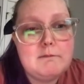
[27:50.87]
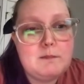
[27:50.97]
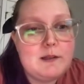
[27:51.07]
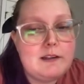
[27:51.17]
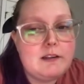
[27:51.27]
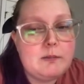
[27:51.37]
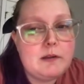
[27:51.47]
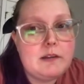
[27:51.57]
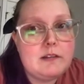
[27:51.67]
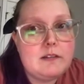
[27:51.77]
when
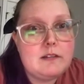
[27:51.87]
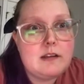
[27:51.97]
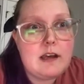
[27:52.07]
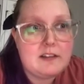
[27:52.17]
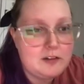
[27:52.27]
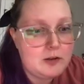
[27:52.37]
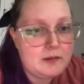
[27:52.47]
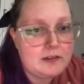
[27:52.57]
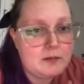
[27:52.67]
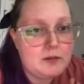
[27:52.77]
somebody asks you
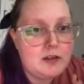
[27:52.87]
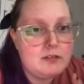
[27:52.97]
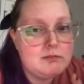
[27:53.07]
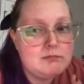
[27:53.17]
about something